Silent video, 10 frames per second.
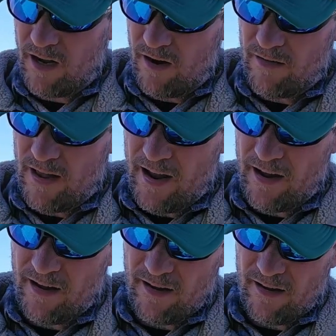cut are they?
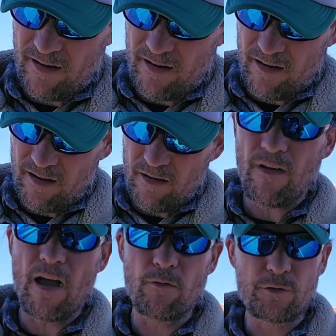
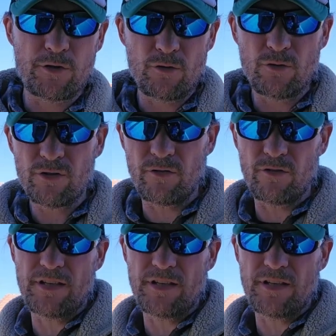502, so they're